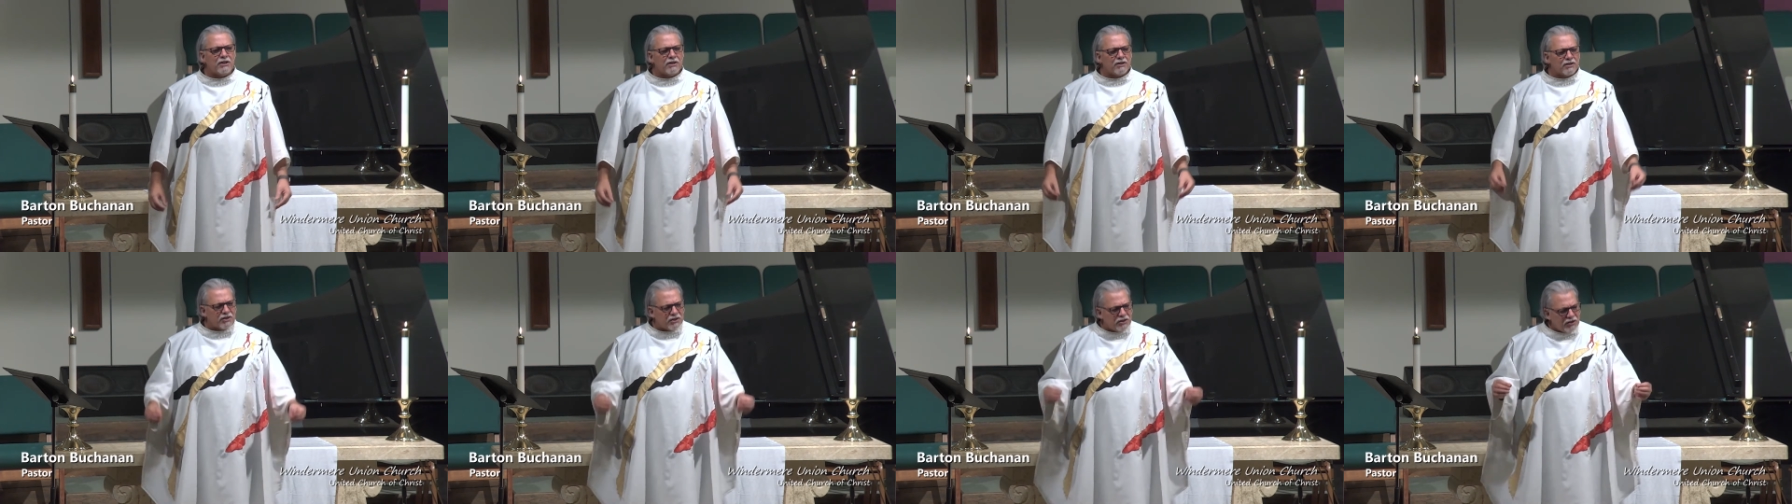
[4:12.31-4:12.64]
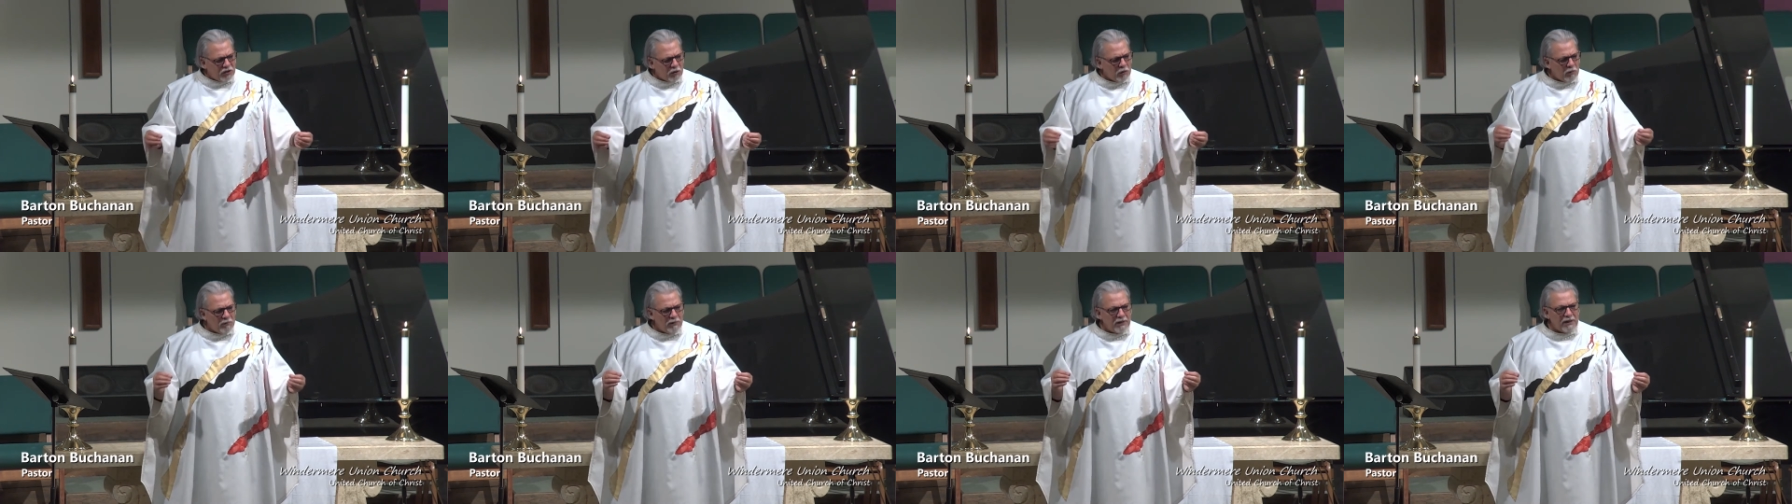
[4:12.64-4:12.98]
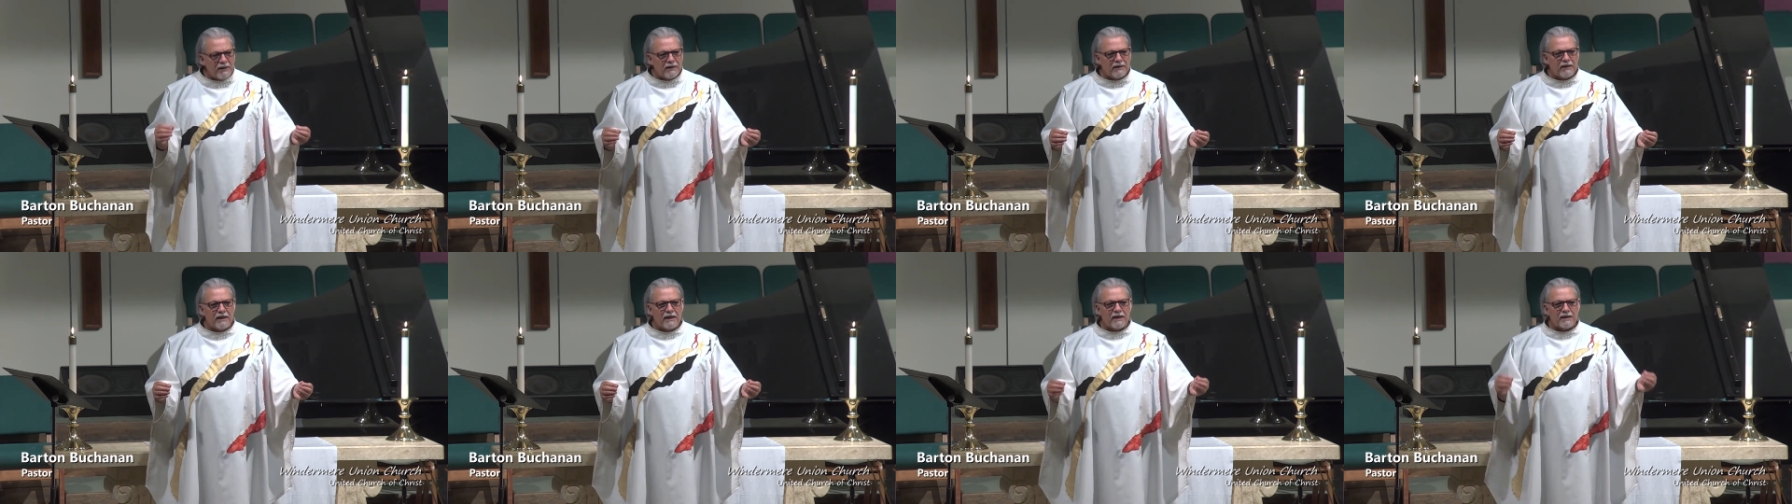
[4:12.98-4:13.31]
So many
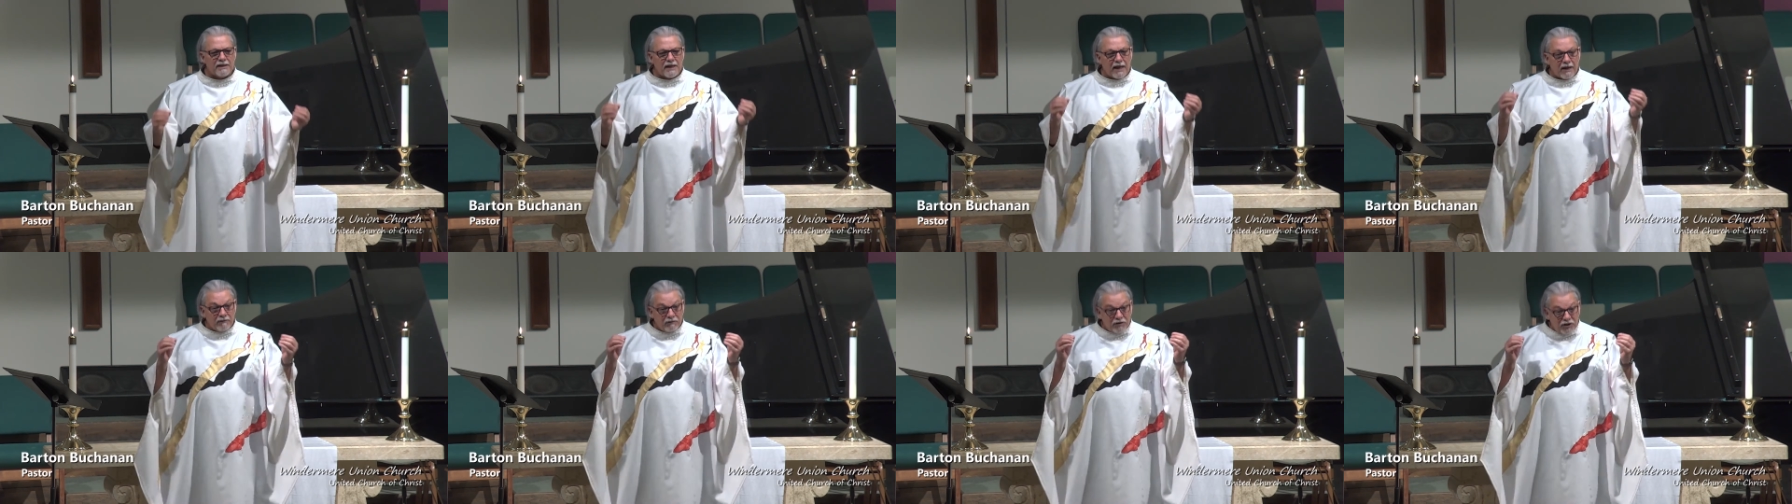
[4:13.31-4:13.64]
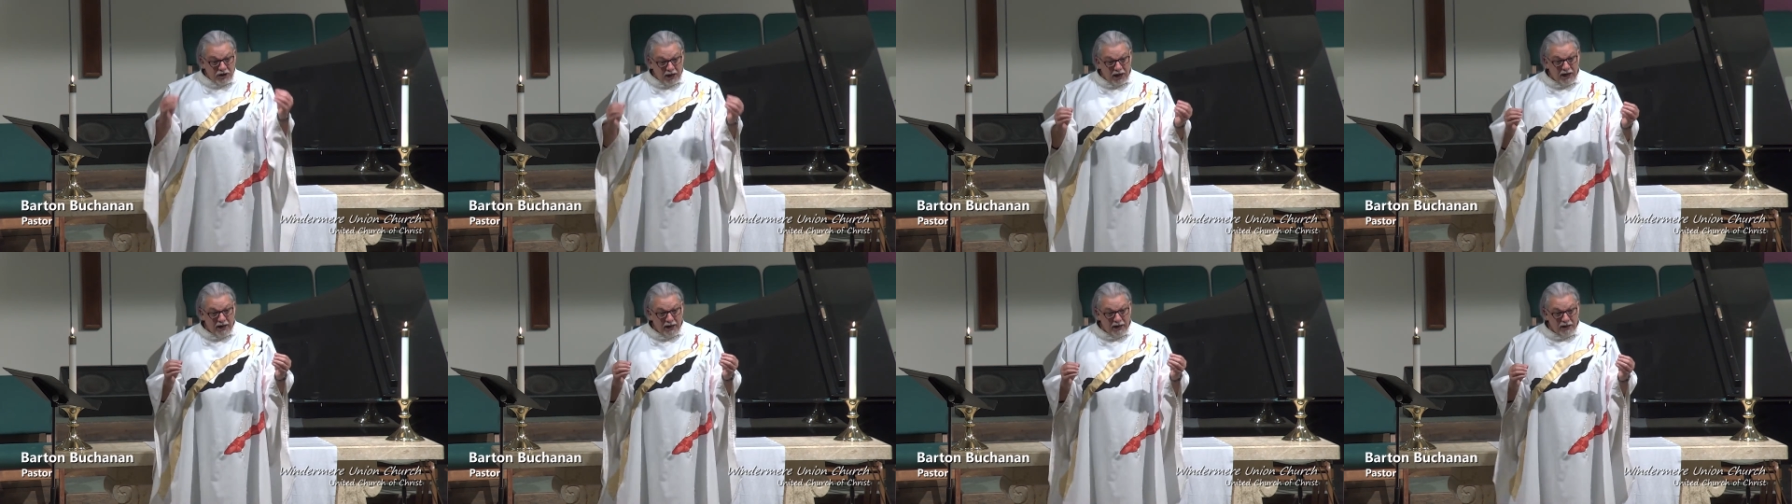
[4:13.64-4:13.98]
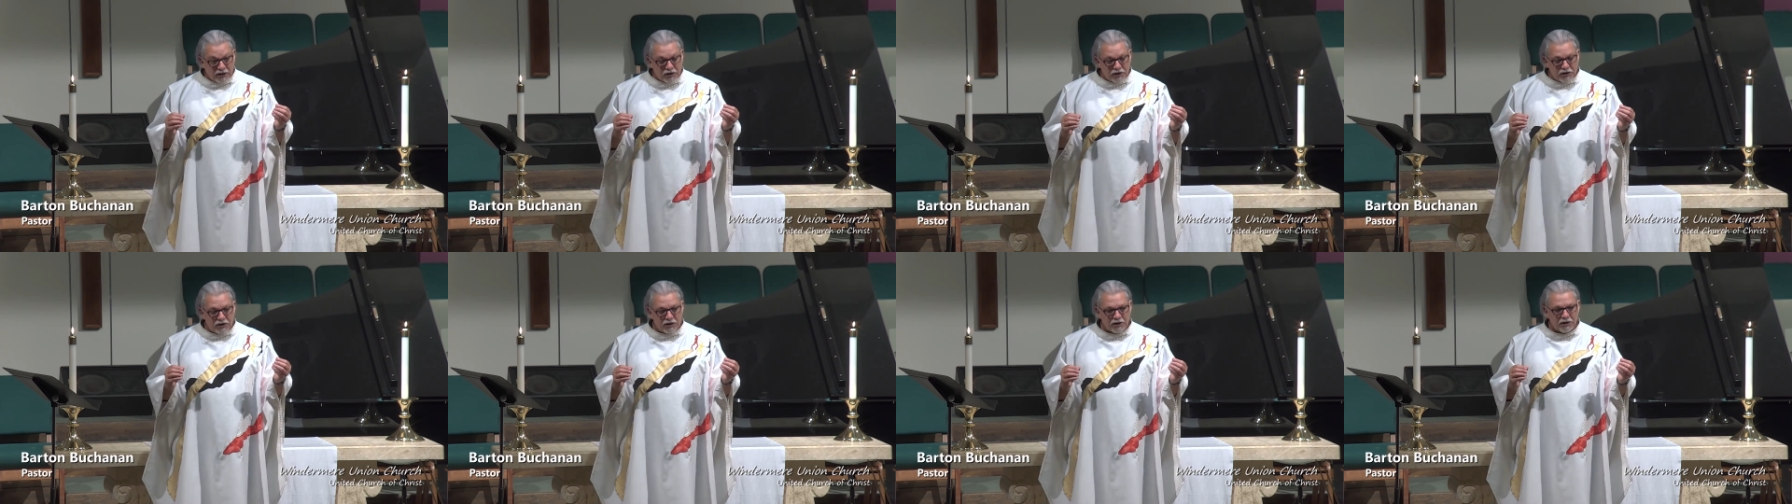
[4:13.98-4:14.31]
things have
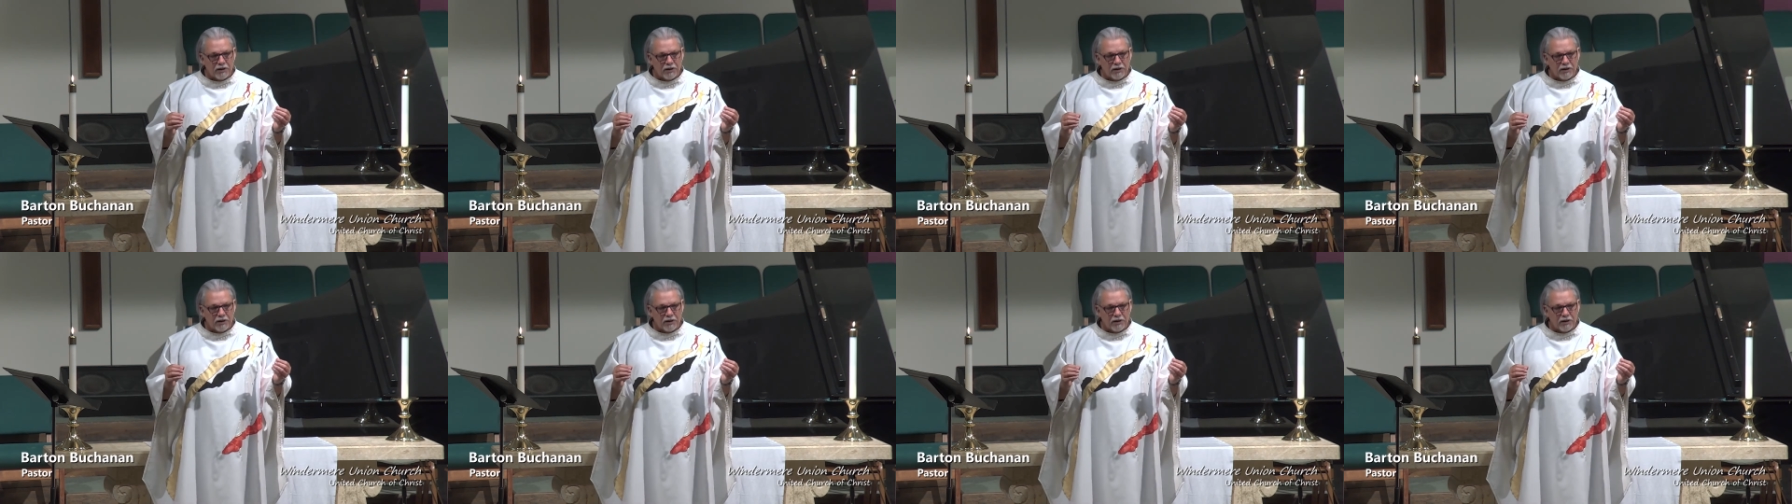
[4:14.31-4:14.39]
changed.